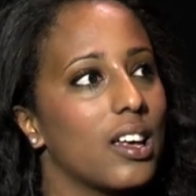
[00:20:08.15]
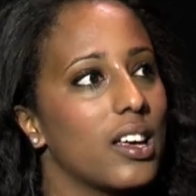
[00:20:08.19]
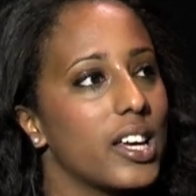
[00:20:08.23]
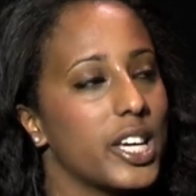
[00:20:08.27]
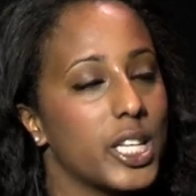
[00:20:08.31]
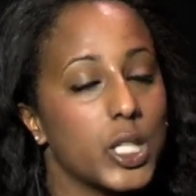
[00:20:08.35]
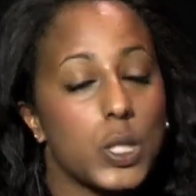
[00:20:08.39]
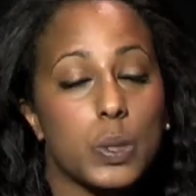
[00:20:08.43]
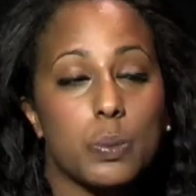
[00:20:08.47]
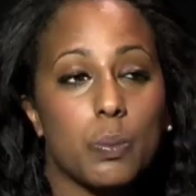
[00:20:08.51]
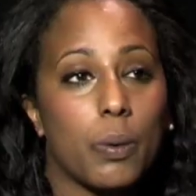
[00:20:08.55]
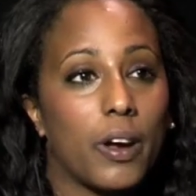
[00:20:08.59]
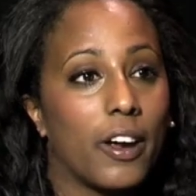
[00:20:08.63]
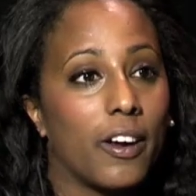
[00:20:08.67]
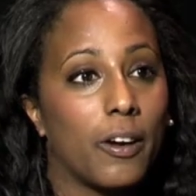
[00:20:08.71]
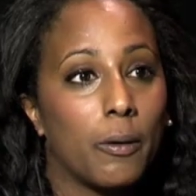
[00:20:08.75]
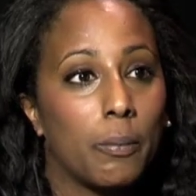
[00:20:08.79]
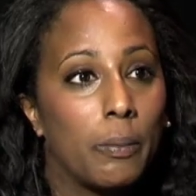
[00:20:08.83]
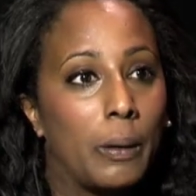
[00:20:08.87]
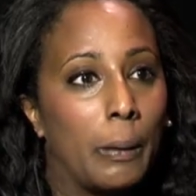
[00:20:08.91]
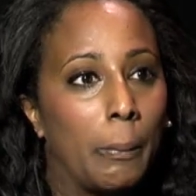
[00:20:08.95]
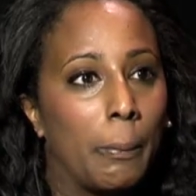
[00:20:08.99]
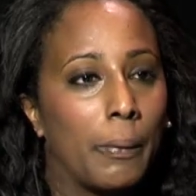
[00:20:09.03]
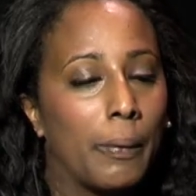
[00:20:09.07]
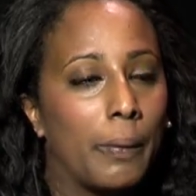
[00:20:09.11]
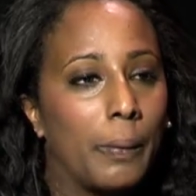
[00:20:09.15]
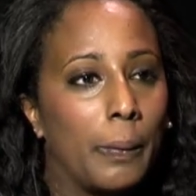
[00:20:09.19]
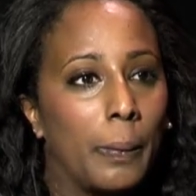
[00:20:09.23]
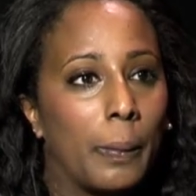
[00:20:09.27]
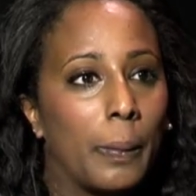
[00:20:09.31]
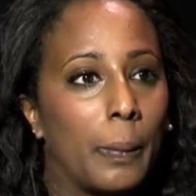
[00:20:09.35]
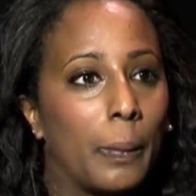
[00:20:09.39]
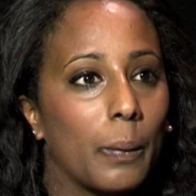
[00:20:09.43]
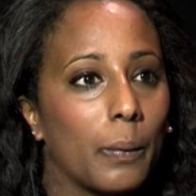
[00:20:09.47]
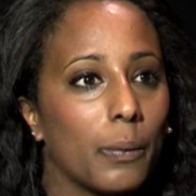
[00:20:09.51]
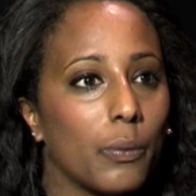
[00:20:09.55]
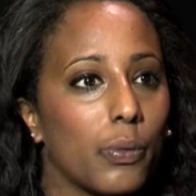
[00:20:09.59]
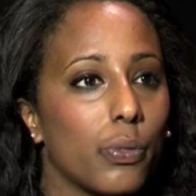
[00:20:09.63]
inspire
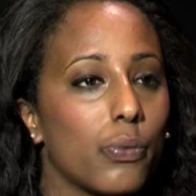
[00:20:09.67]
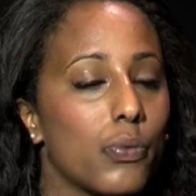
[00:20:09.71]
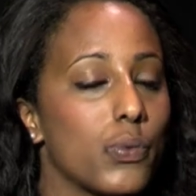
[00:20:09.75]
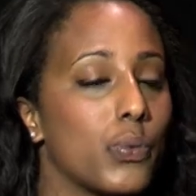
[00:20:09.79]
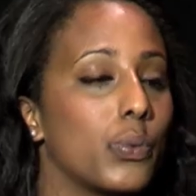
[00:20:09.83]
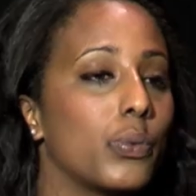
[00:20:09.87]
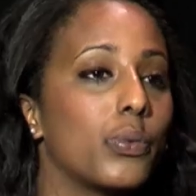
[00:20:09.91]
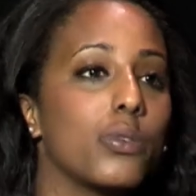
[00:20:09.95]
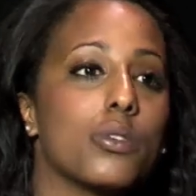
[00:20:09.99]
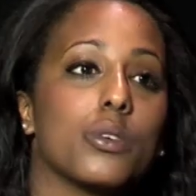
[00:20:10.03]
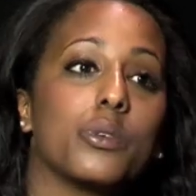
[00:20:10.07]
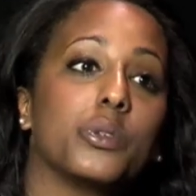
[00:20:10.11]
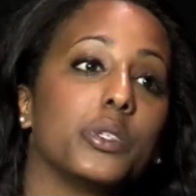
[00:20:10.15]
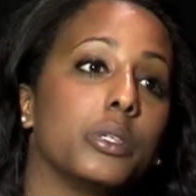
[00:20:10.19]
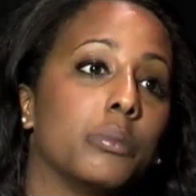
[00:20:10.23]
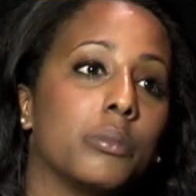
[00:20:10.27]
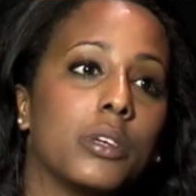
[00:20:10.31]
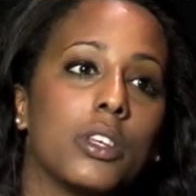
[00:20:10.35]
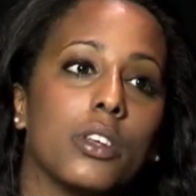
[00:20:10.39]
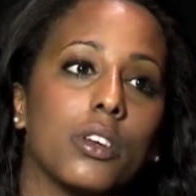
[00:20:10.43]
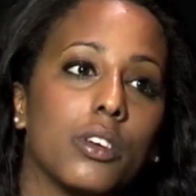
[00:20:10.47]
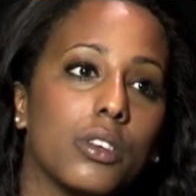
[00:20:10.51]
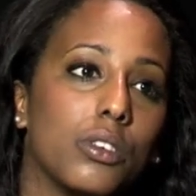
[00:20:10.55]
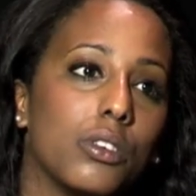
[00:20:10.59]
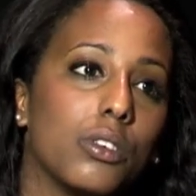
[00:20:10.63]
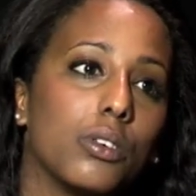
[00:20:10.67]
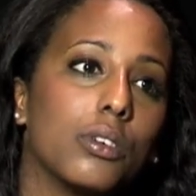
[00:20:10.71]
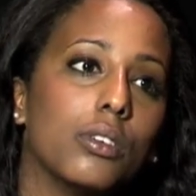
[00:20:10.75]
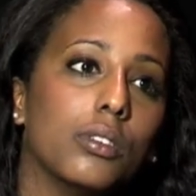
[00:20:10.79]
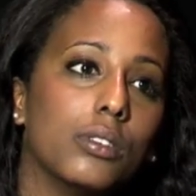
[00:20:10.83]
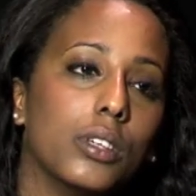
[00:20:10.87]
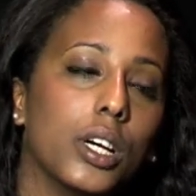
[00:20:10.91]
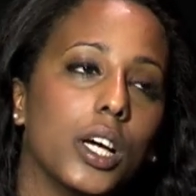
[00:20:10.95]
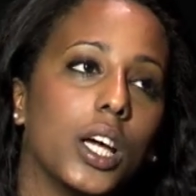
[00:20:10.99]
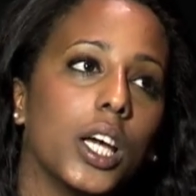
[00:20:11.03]
people through social media too.